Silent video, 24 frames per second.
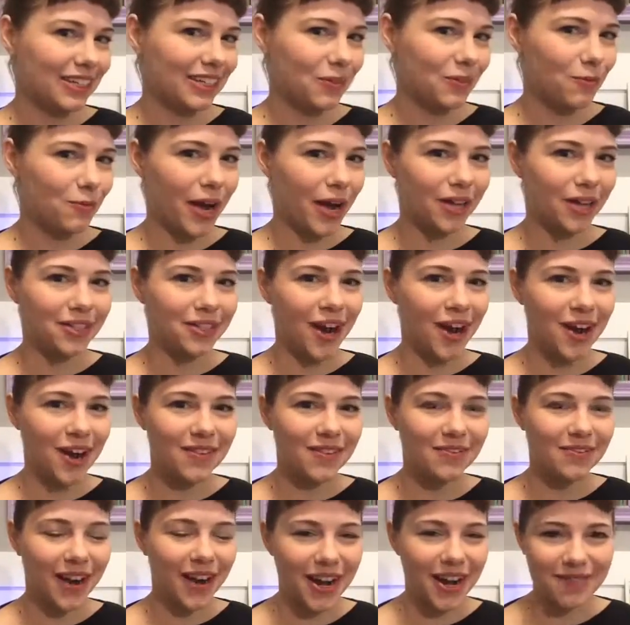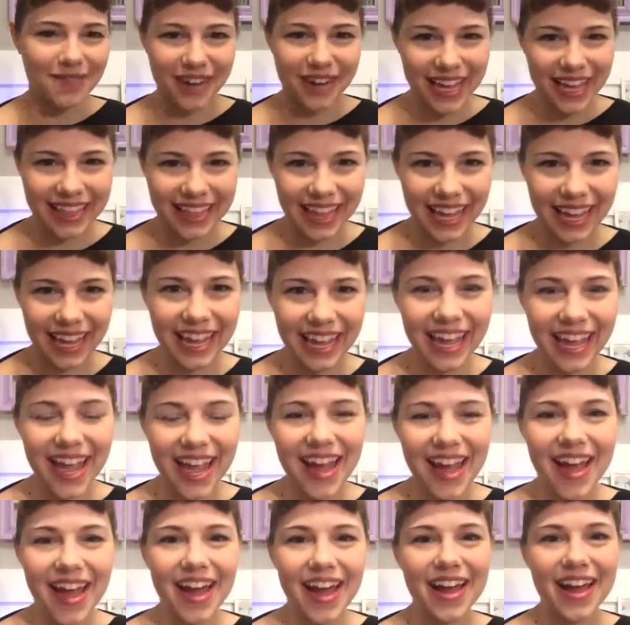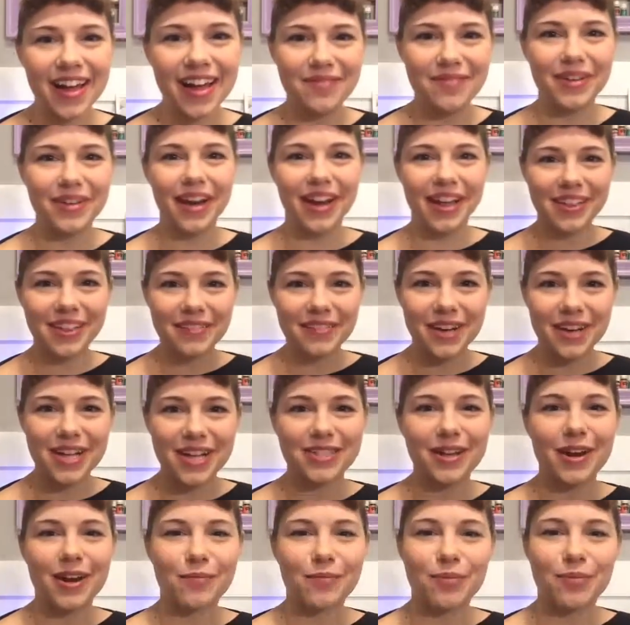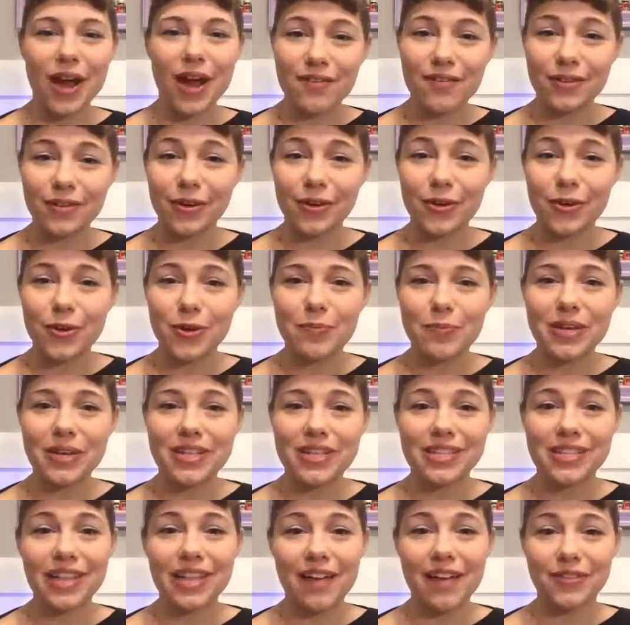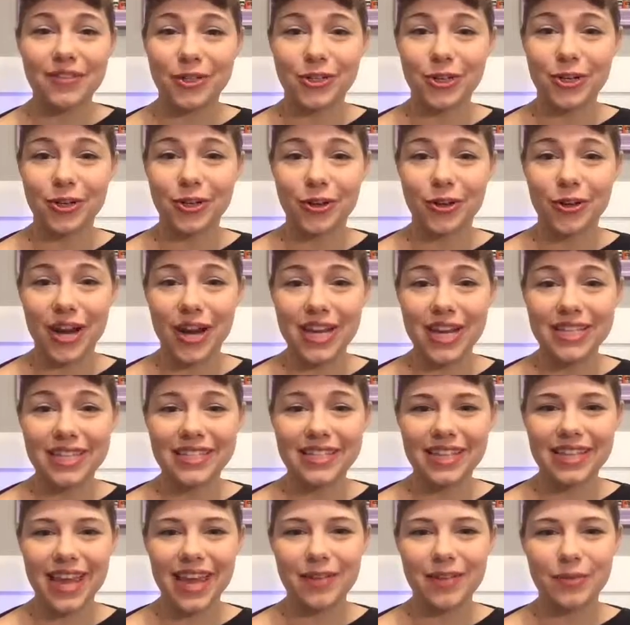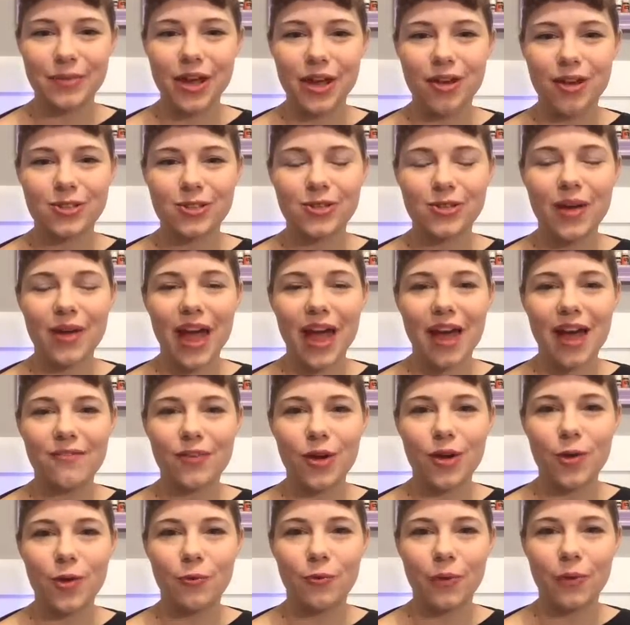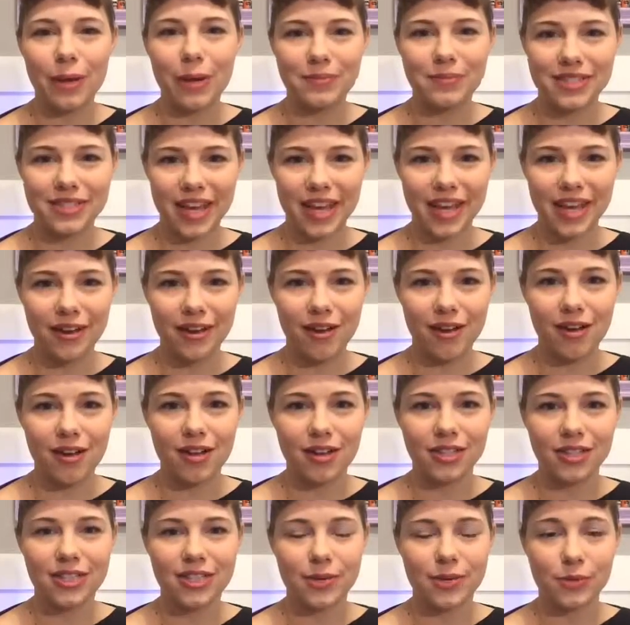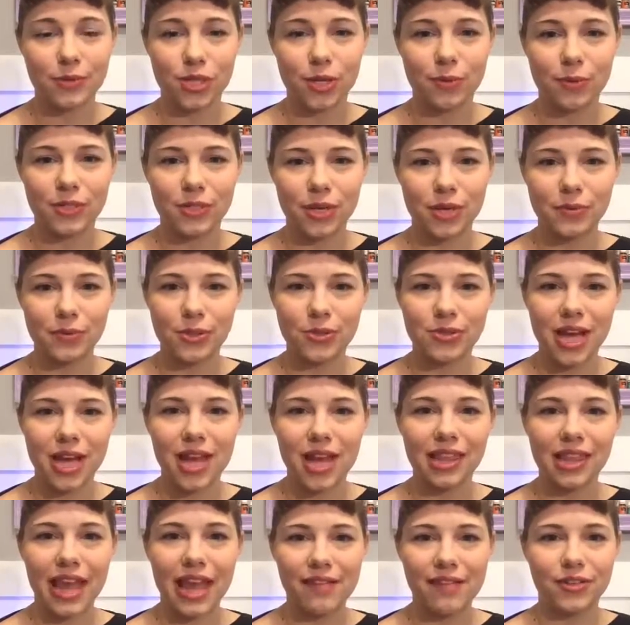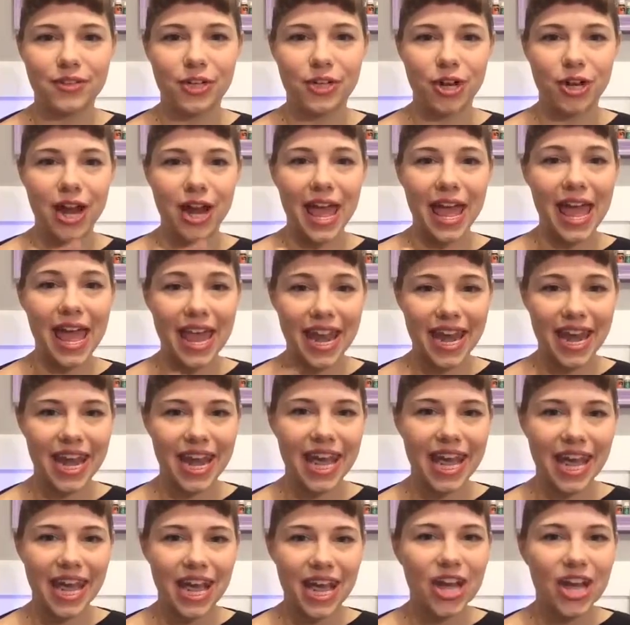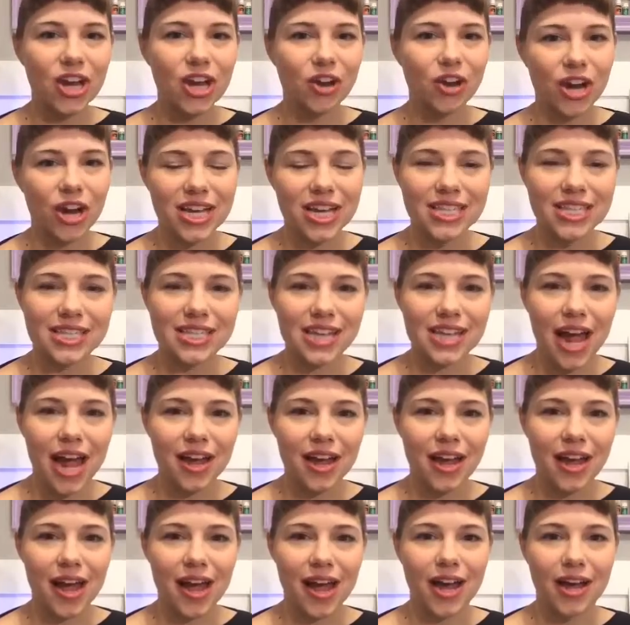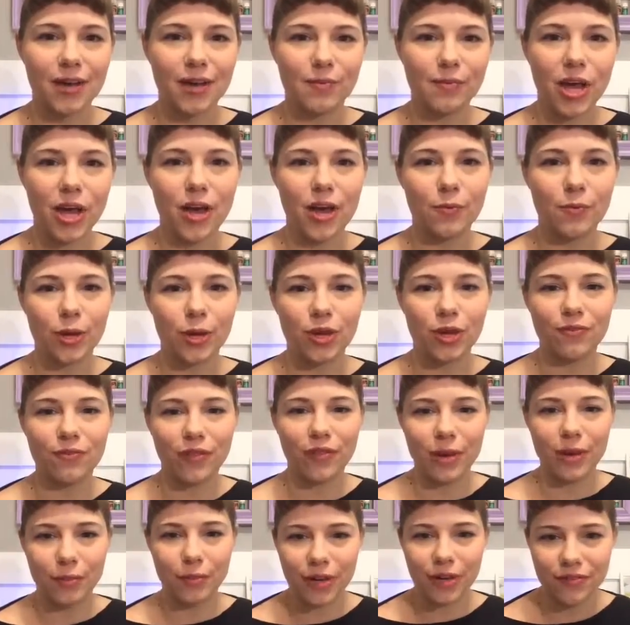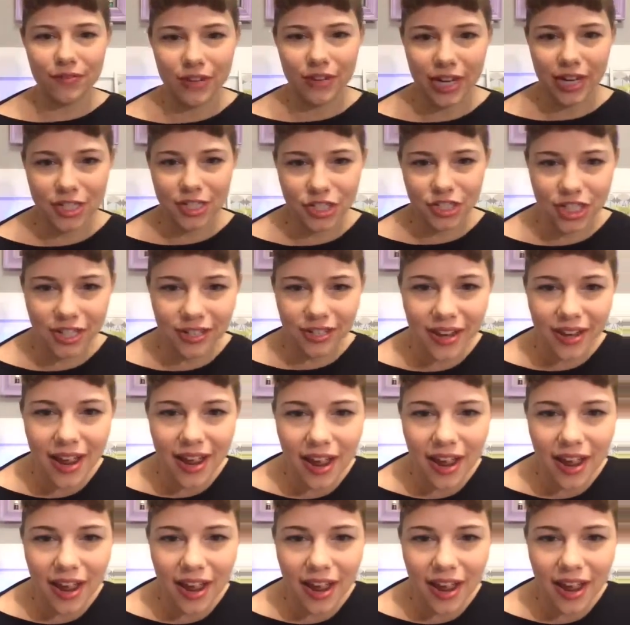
Heart Farm, I think. But otherwise, our private group is Lavender and Grace, and we also have a website called www.lavenderngrace.com where you can find more information.